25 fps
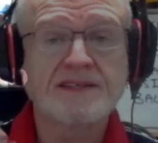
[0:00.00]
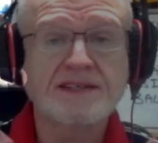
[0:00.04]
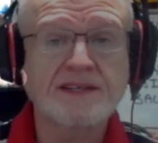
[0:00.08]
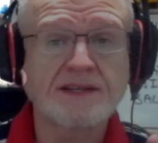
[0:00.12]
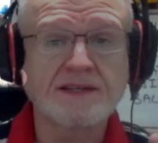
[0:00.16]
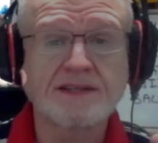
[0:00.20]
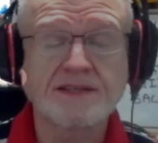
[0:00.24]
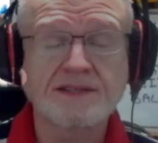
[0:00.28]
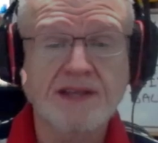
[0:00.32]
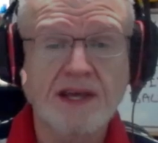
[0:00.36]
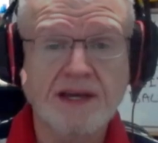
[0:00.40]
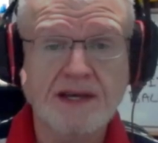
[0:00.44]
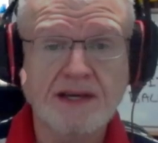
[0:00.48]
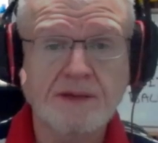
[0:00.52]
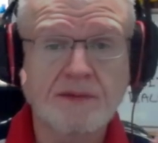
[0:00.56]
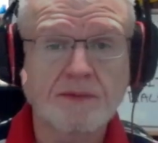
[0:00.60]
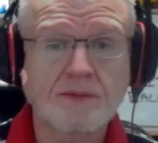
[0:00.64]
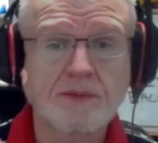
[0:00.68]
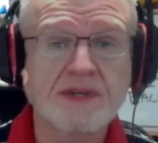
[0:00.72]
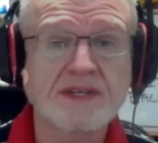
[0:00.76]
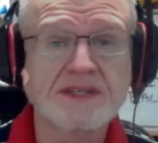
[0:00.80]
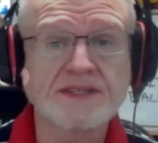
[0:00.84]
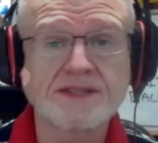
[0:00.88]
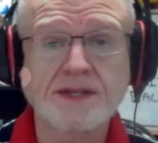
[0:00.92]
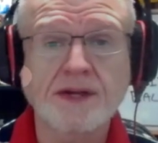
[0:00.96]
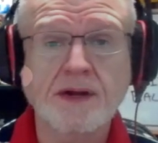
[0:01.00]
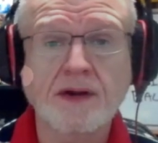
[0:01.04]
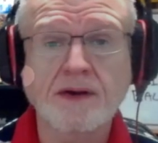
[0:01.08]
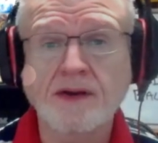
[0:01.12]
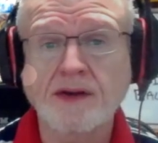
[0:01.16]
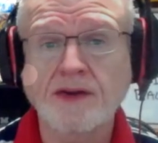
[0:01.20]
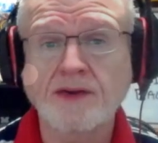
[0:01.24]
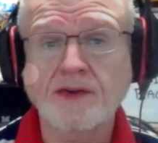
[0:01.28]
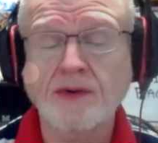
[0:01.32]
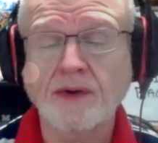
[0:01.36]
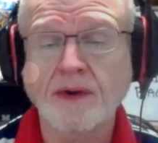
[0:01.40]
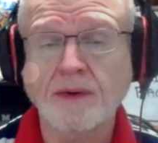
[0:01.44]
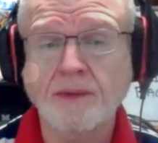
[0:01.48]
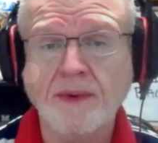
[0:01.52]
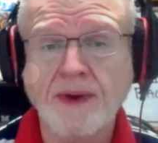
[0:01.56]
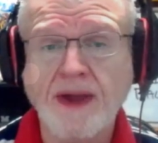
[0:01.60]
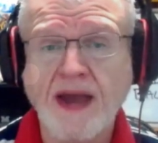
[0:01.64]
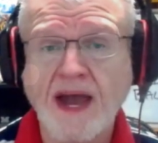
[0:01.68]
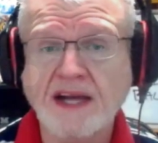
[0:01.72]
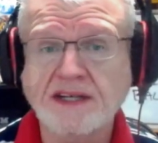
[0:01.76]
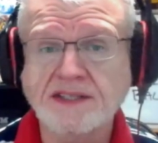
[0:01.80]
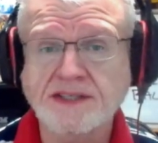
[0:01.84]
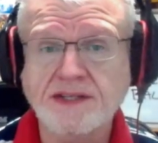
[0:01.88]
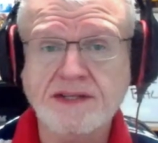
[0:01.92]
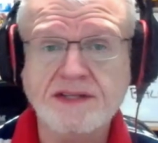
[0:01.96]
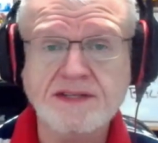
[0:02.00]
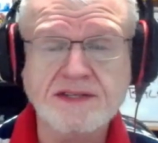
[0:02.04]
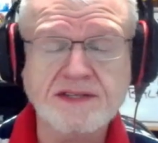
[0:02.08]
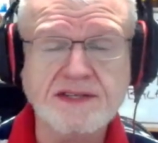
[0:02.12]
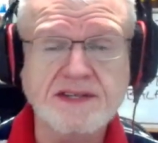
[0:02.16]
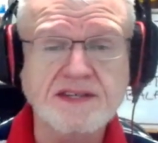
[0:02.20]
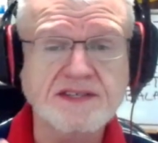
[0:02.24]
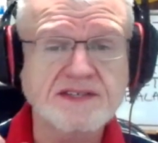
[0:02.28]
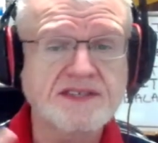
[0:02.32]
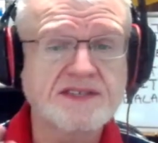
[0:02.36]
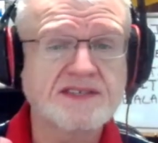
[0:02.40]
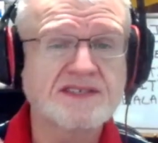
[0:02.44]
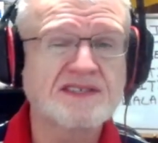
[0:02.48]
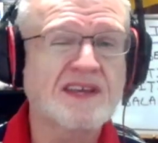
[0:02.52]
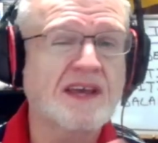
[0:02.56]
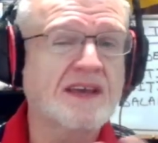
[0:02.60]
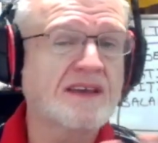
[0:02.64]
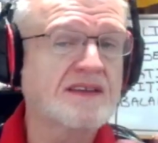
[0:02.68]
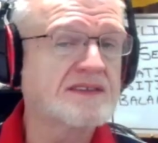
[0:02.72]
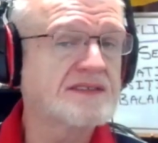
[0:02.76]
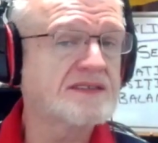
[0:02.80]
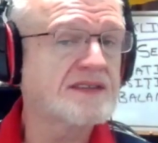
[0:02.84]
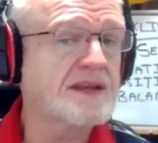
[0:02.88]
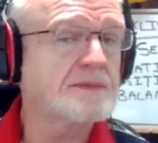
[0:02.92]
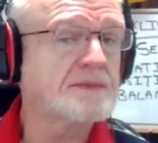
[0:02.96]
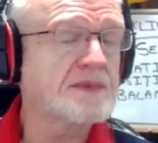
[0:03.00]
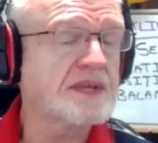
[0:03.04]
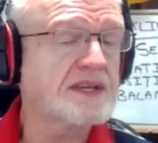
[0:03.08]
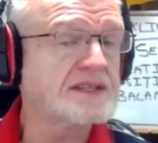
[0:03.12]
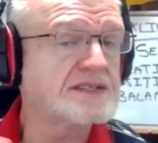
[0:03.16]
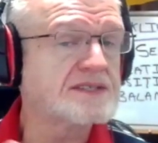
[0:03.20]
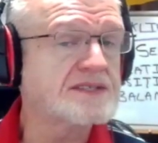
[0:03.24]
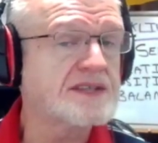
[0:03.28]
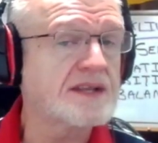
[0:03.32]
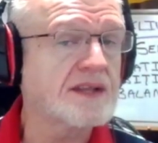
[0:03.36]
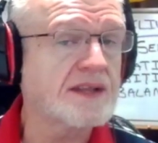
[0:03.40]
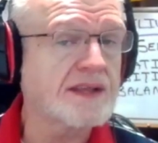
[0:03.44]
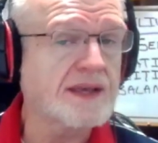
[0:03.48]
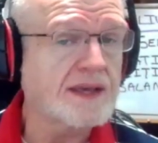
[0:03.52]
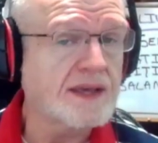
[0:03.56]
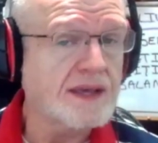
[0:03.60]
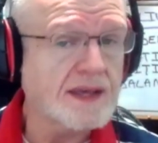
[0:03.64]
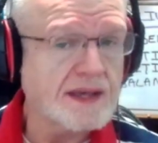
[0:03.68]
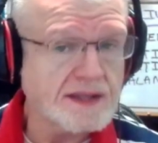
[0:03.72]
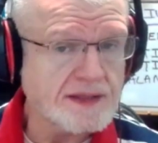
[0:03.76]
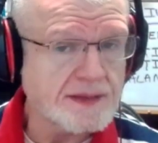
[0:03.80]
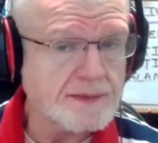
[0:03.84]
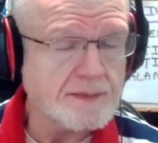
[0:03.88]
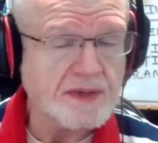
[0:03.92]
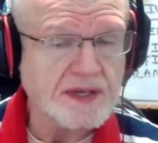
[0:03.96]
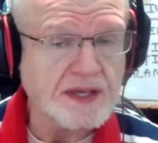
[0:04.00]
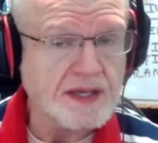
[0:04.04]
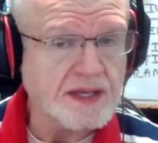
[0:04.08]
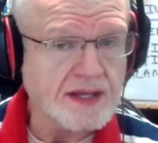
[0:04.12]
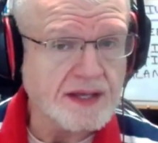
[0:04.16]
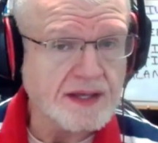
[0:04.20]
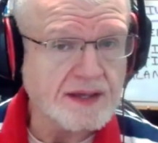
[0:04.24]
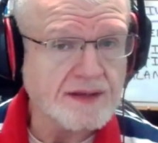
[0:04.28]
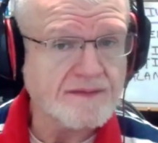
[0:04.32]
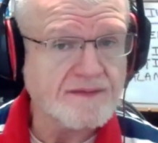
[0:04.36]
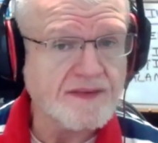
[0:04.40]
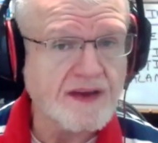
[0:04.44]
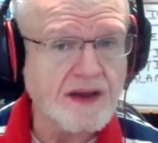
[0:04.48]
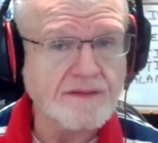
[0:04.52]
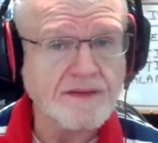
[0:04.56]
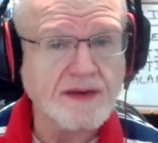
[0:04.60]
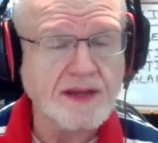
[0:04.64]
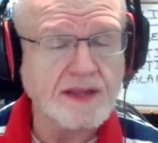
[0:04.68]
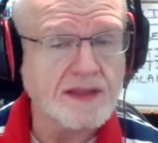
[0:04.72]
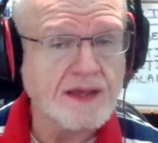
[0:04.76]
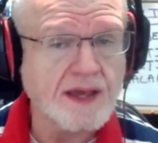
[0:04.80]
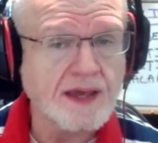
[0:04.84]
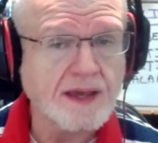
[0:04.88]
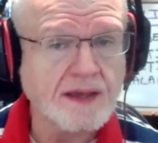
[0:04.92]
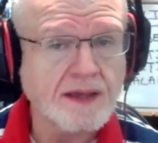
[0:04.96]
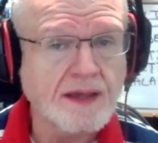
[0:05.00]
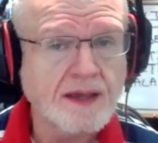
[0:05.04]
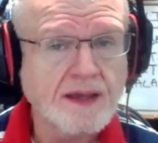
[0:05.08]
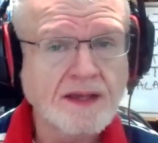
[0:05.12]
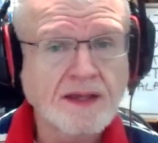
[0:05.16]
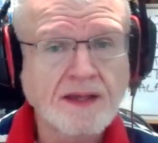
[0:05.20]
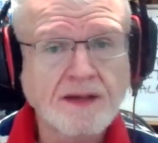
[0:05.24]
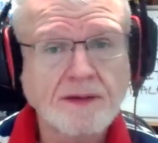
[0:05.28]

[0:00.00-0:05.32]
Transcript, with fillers: since I restarted doing reactions, just saying something silly at the beginning of everything,